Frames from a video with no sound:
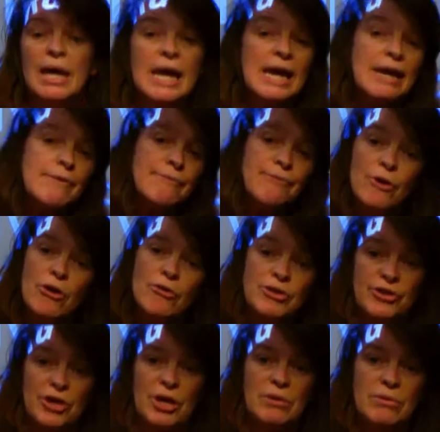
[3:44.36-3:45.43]
In
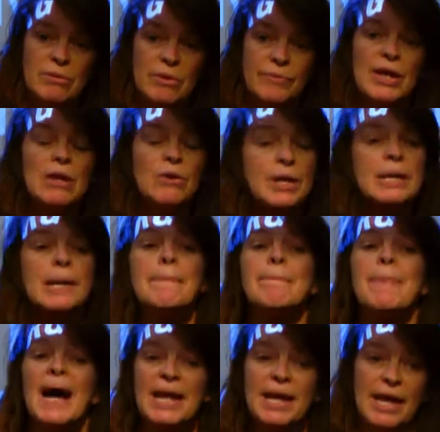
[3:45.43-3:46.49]
Florida, they're looking at
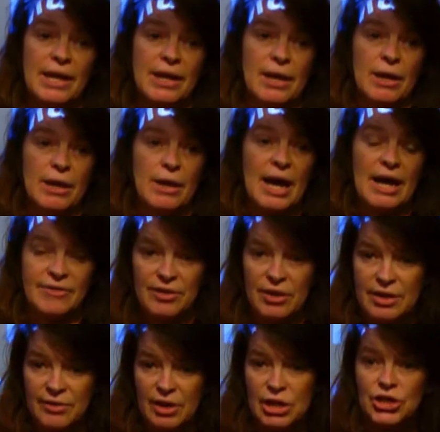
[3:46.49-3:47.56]
banning
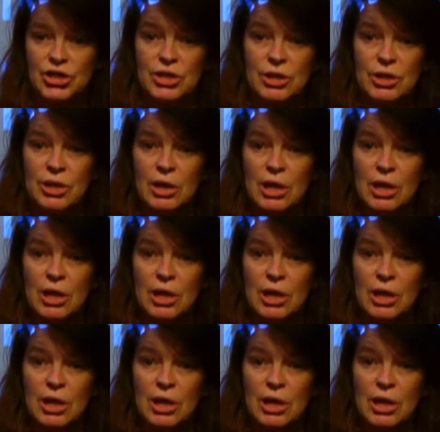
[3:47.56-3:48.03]
acidisation.